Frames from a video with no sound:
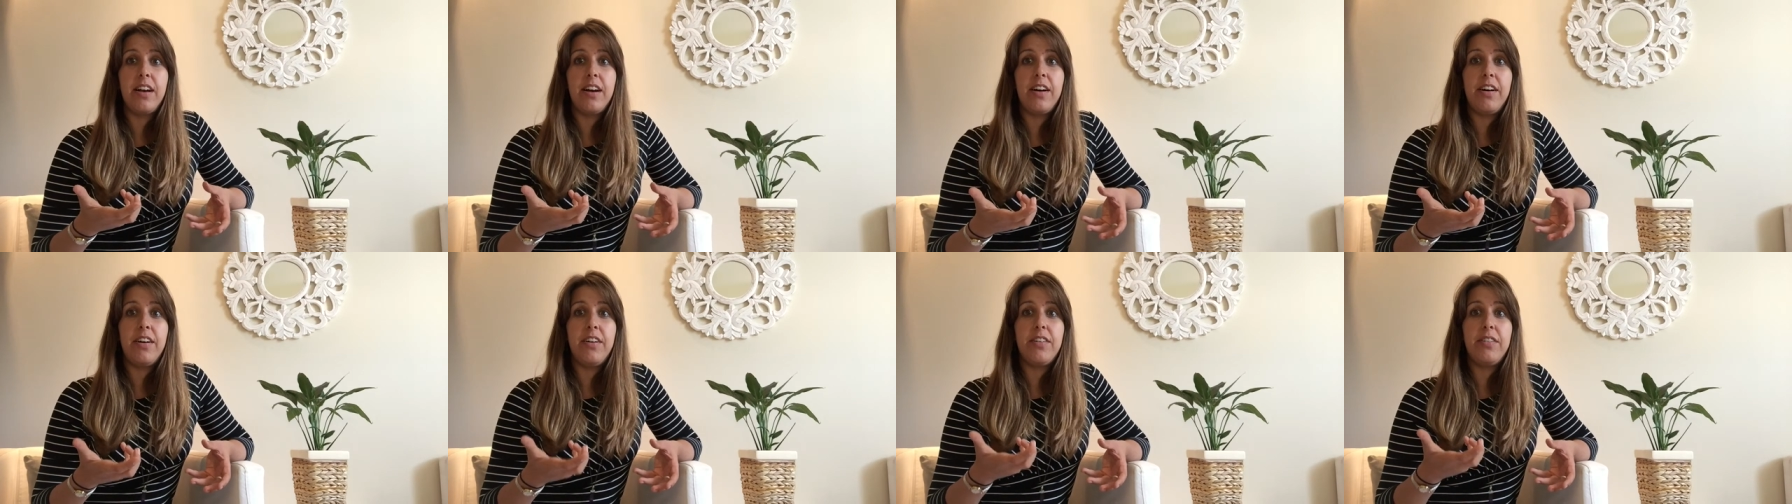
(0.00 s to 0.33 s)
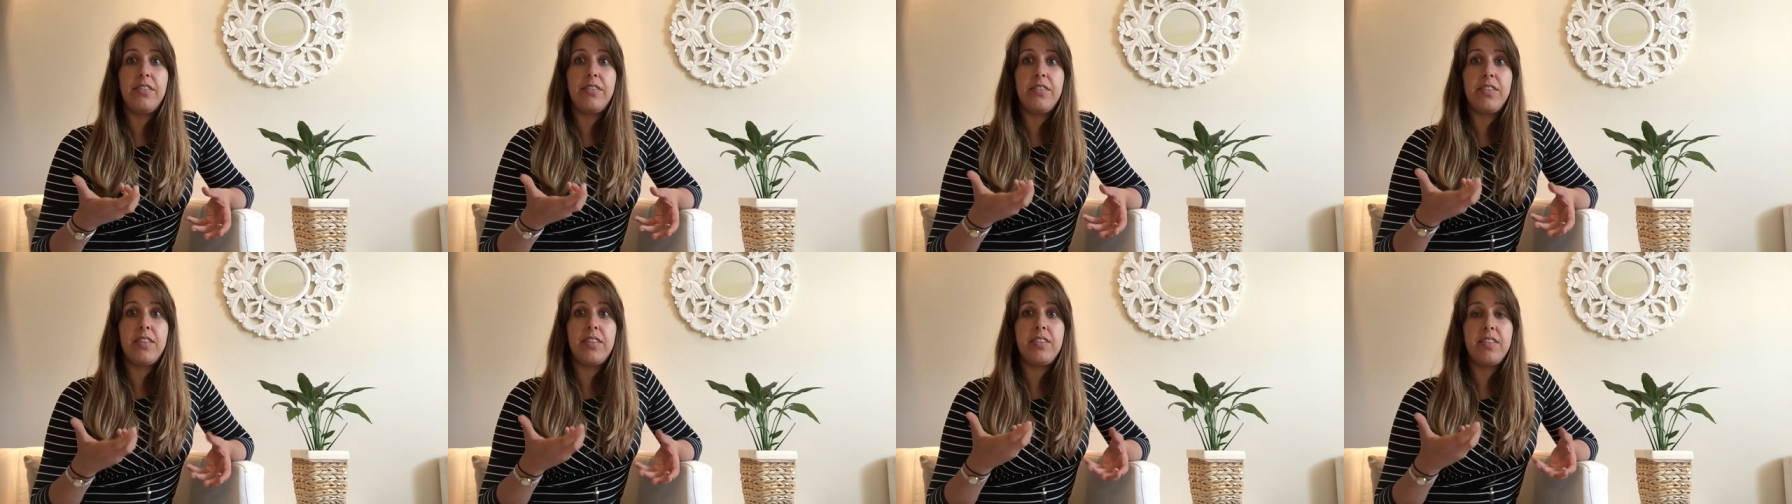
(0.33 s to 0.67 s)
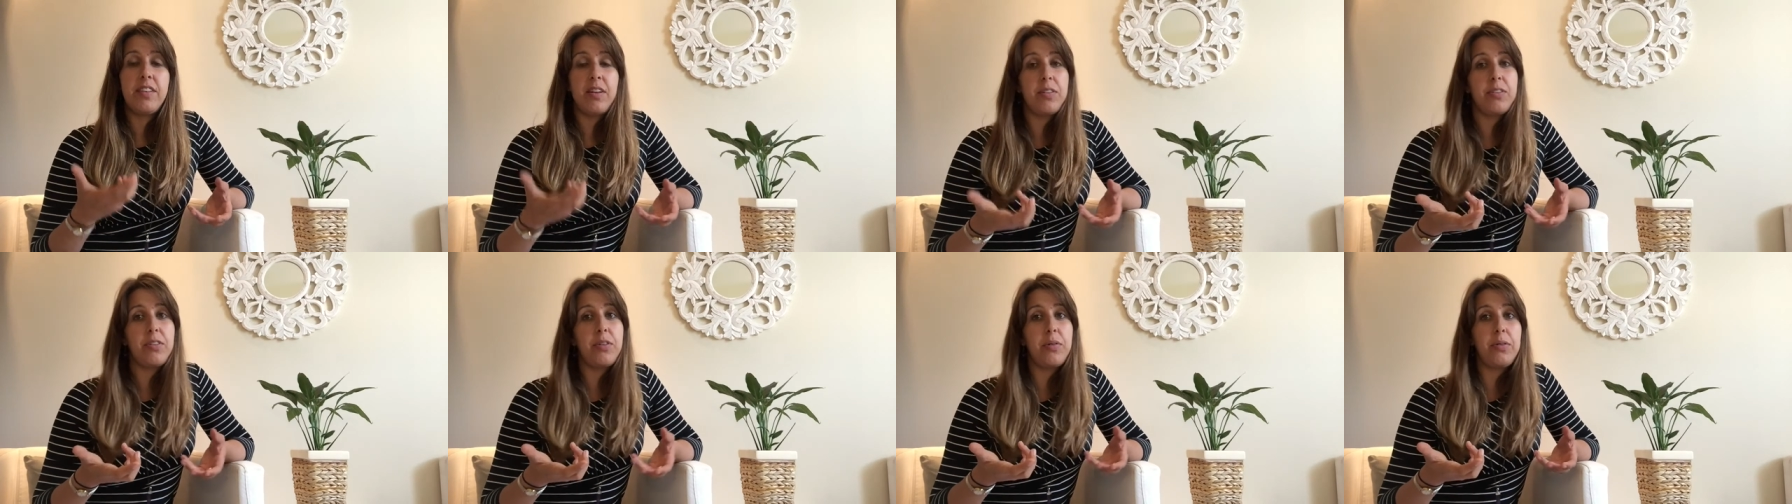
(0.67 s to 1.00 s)
of the
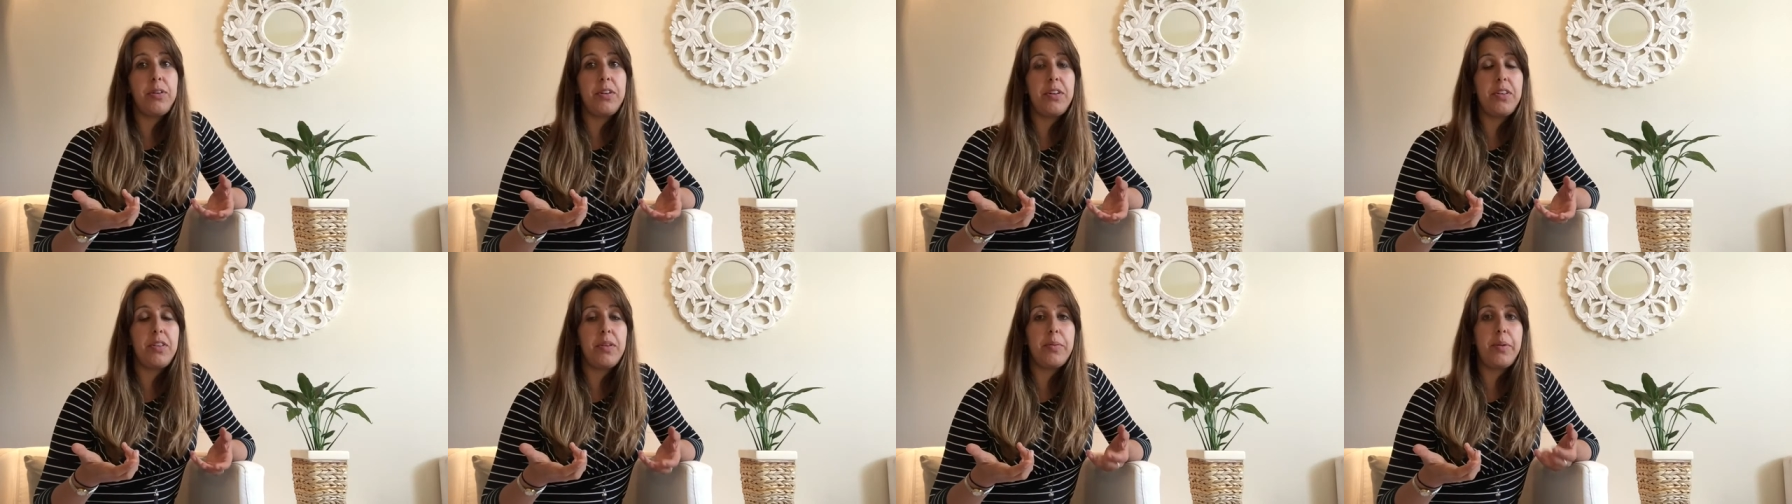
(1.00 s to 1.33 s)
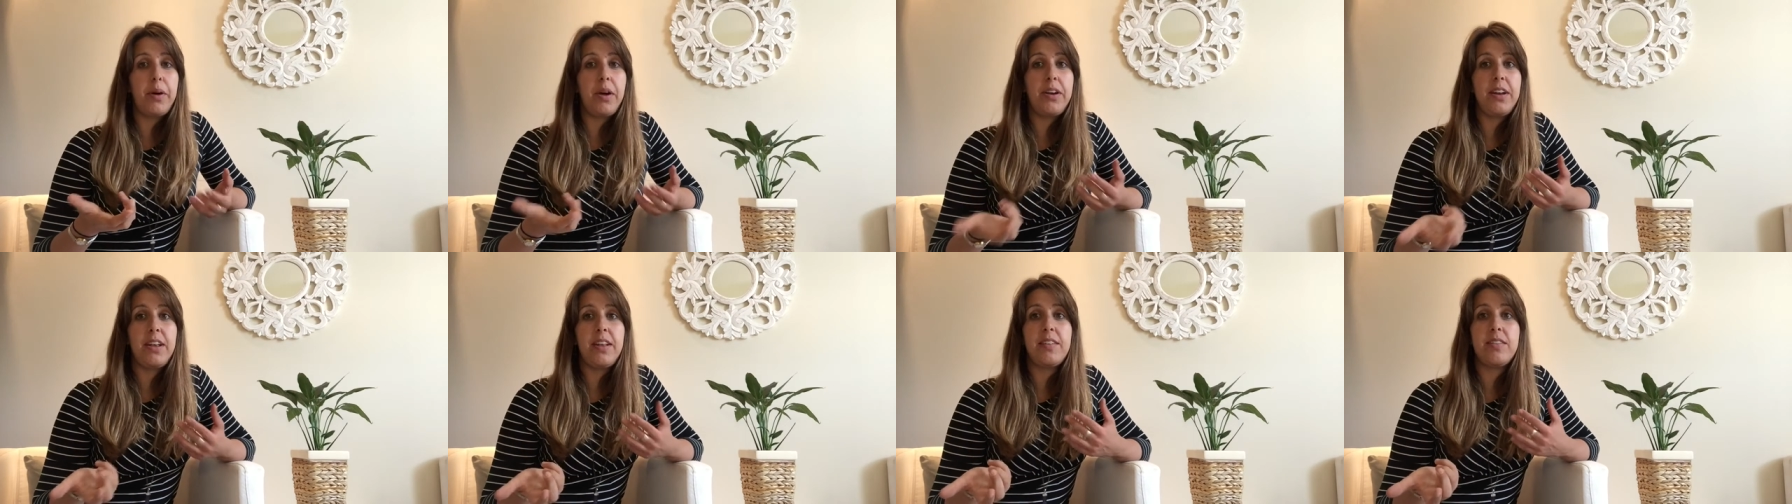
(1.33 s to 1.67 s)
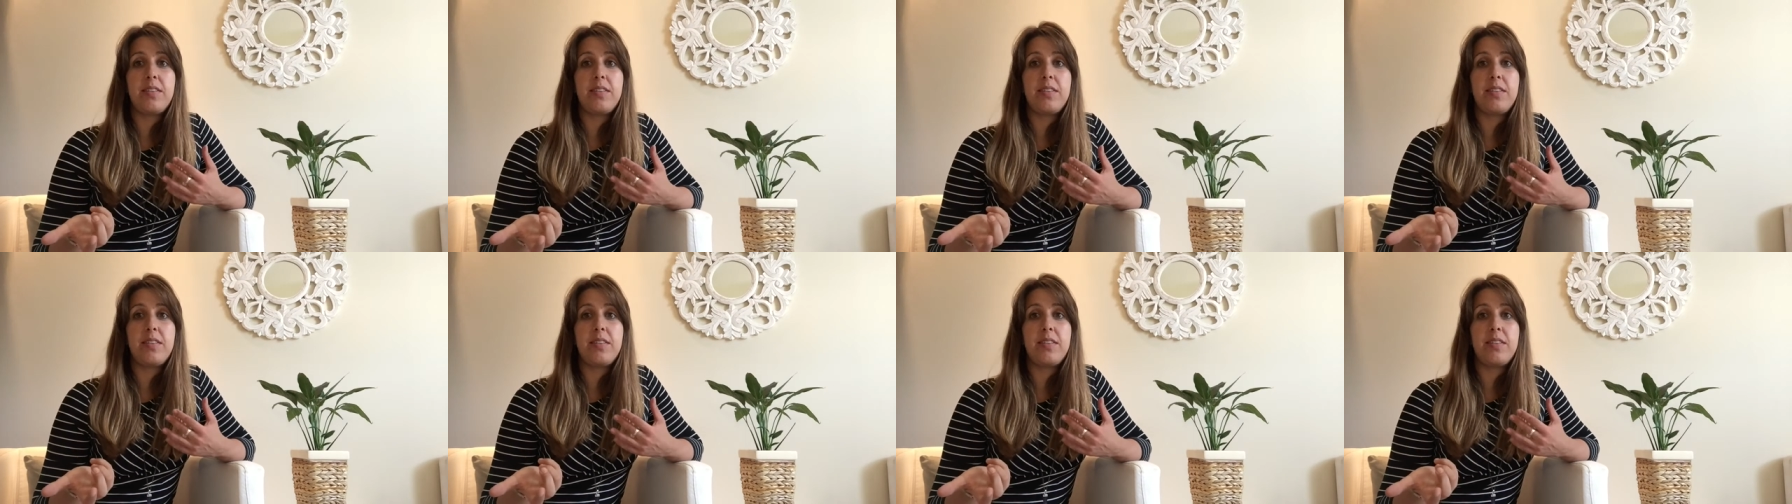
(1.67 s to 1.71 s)
serotonin in the body.